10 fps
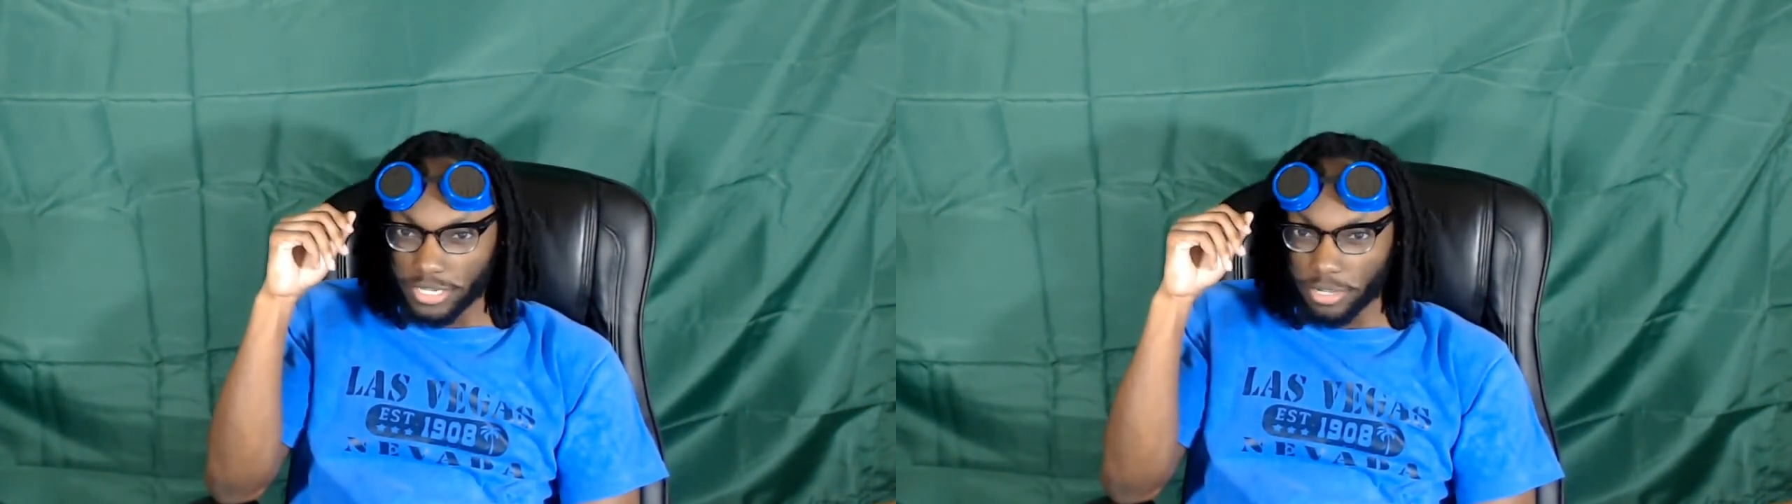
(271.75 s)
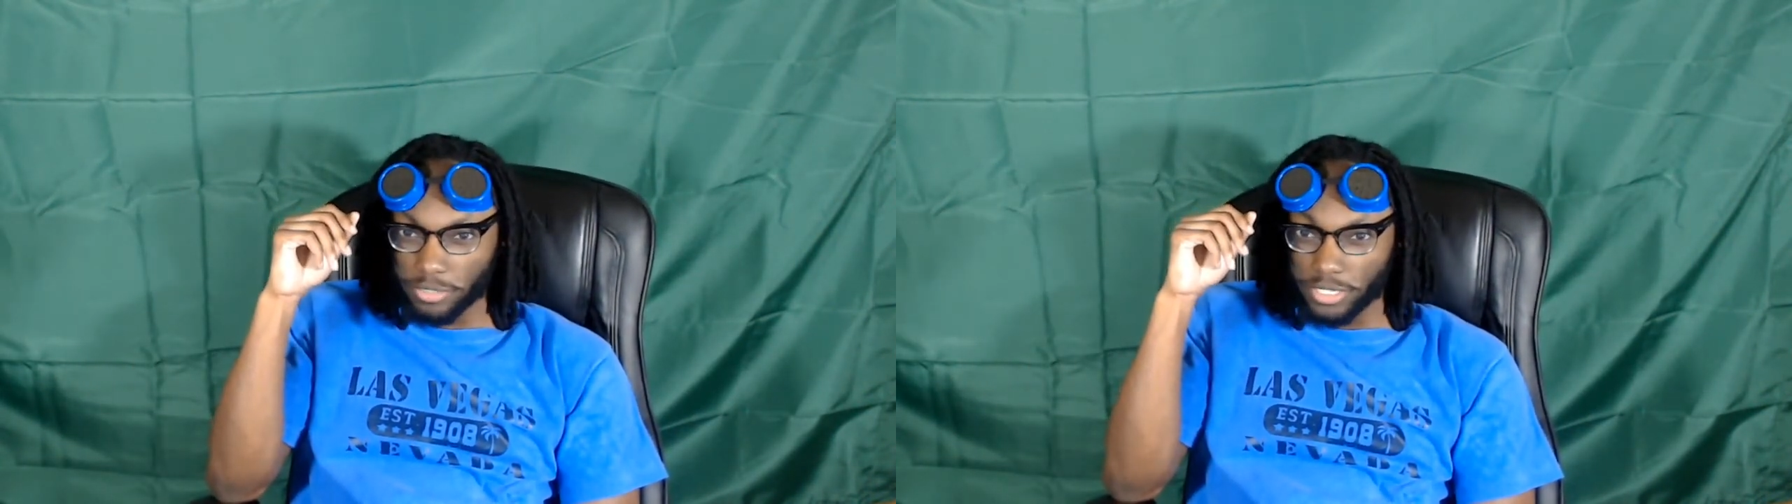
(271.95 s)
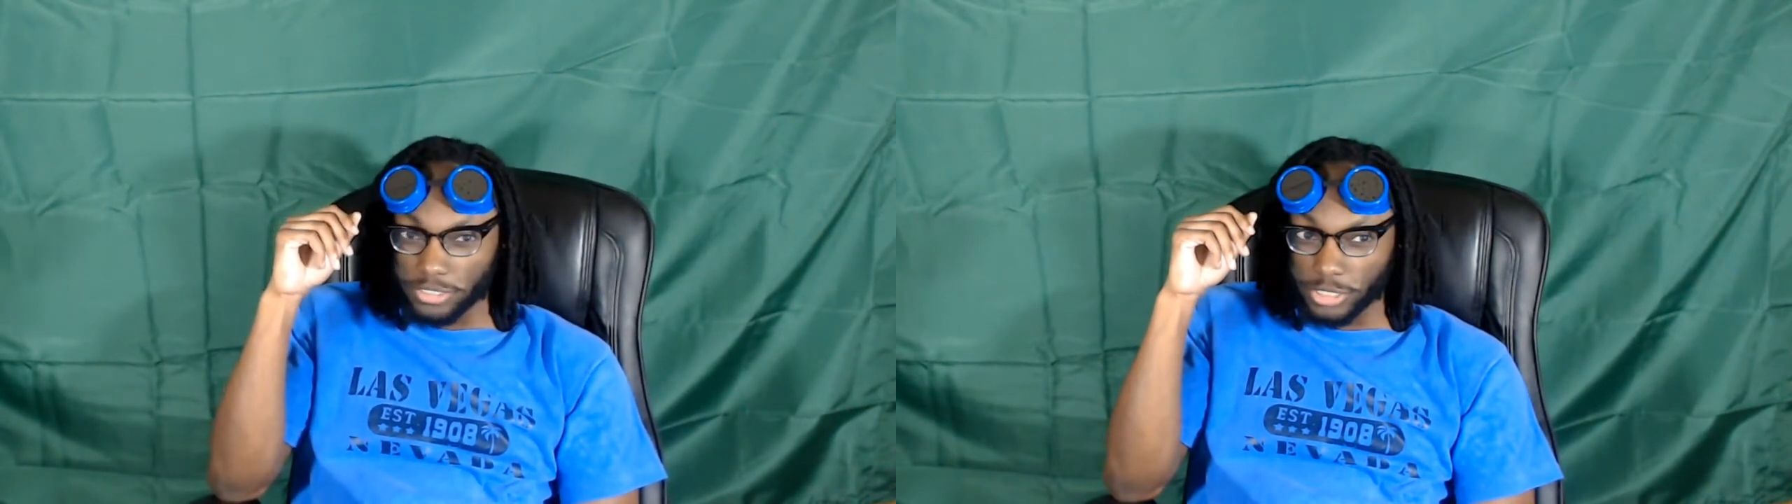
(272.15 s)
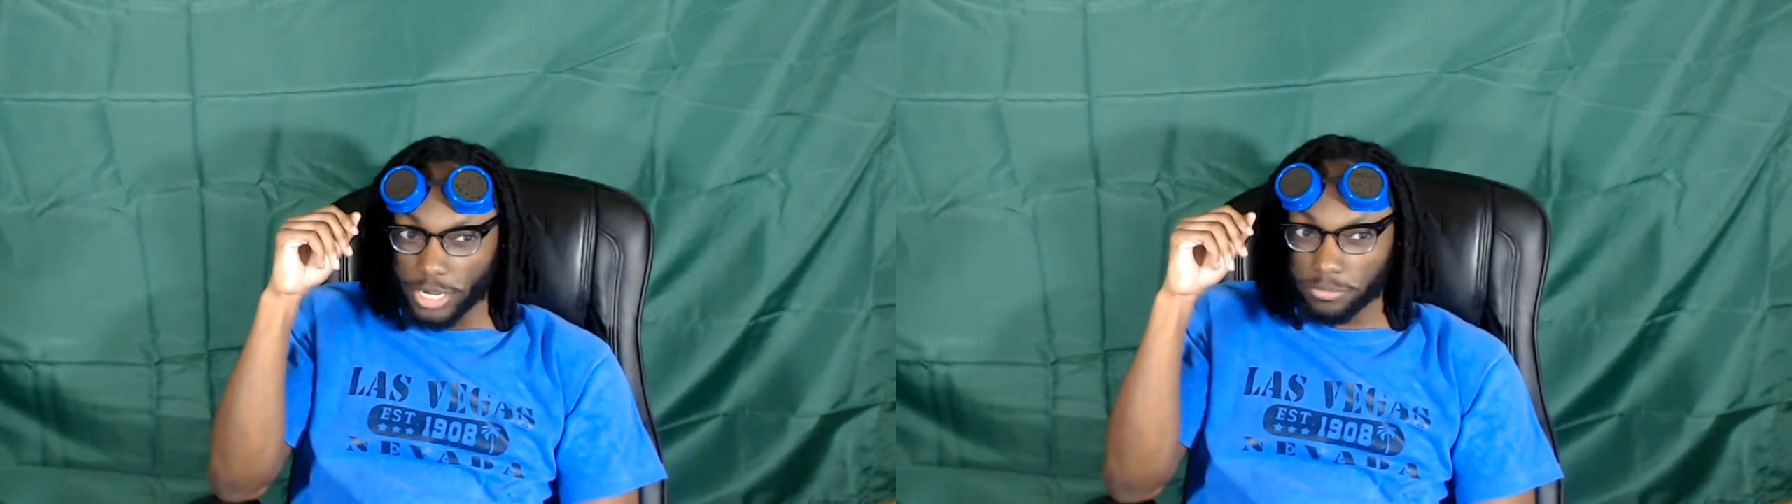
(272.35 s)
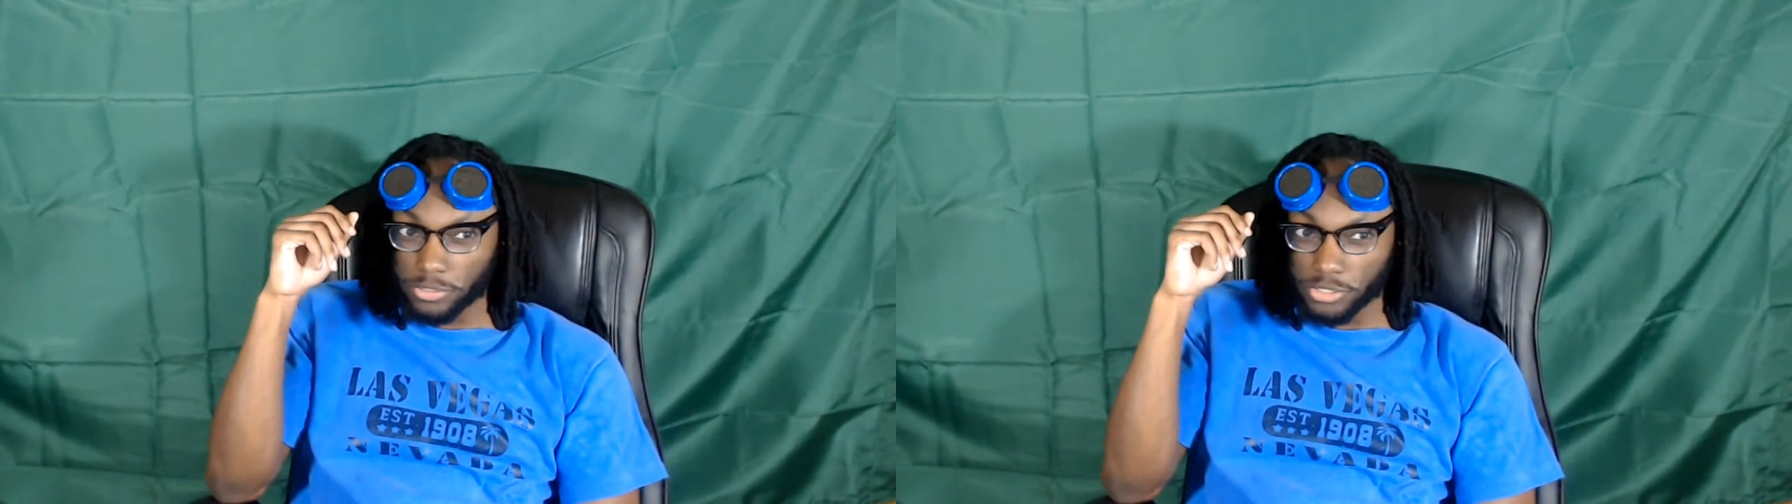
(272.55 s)
down in
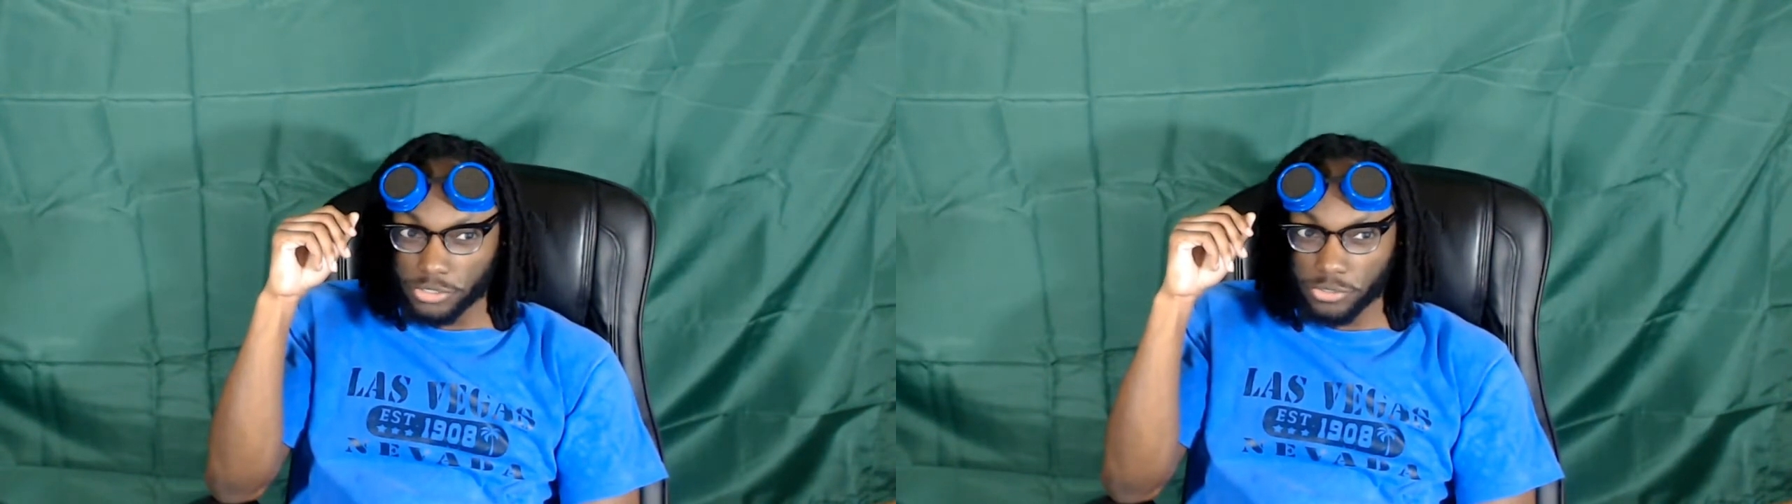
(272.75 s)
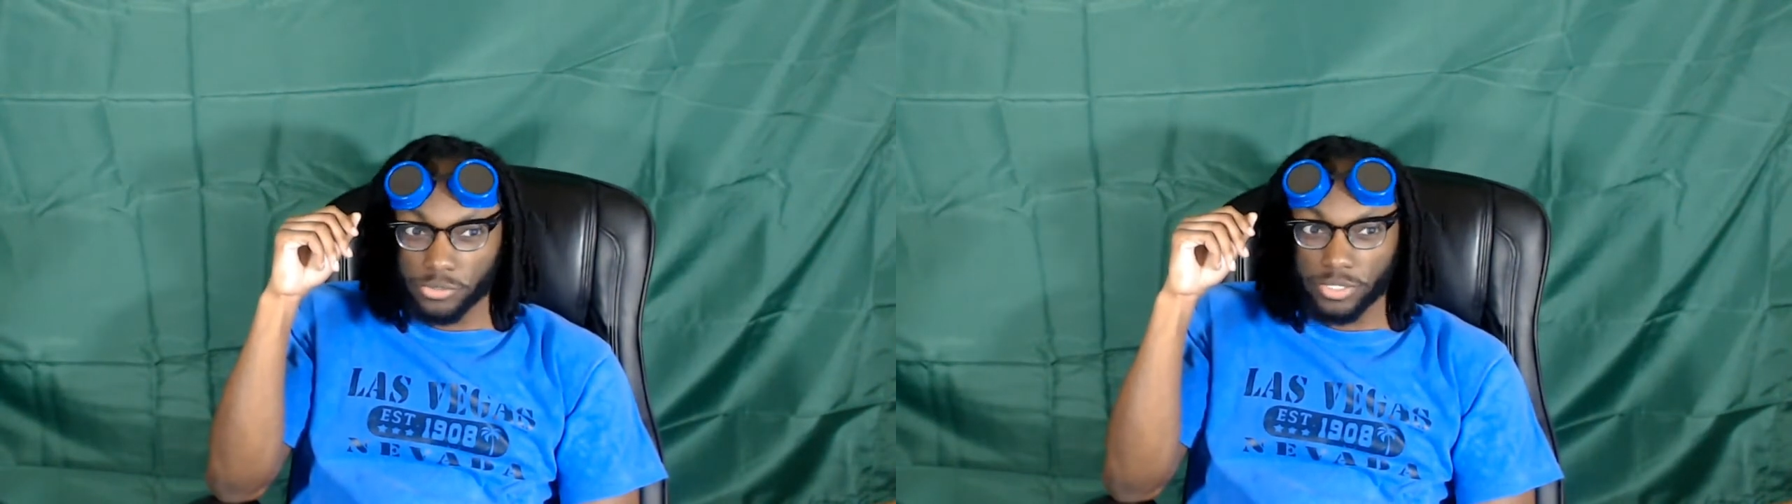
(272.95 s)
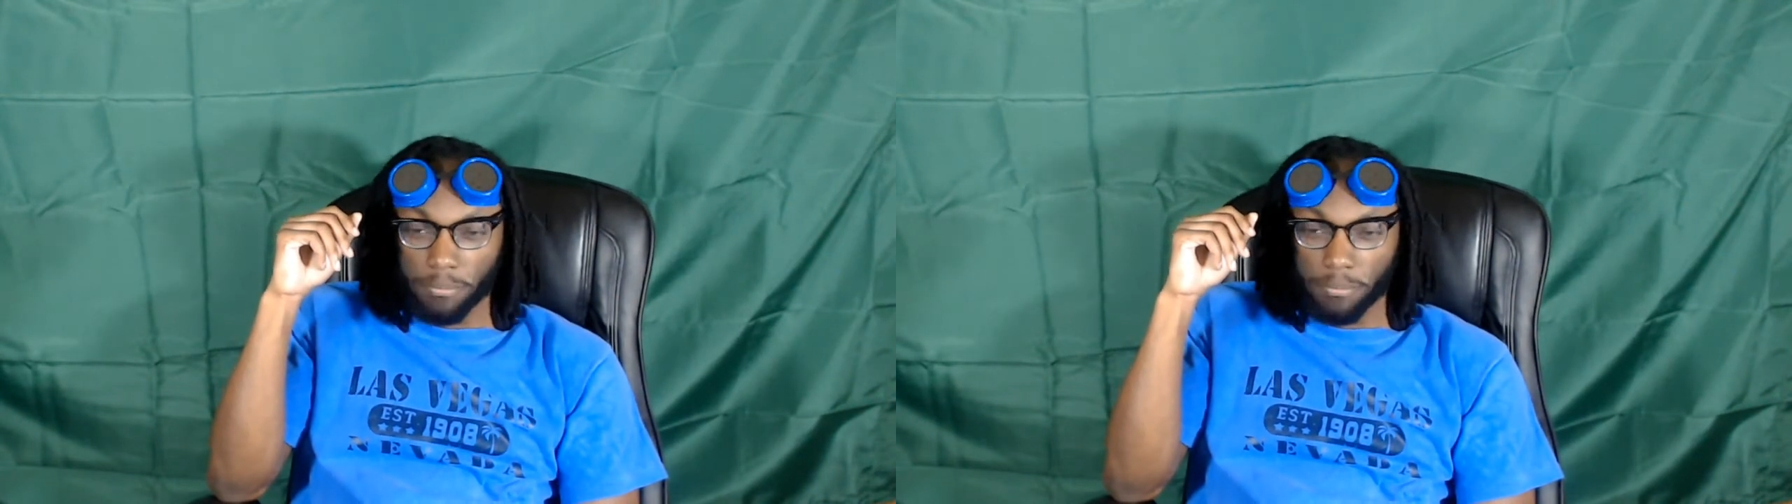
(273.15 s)
Chapter two,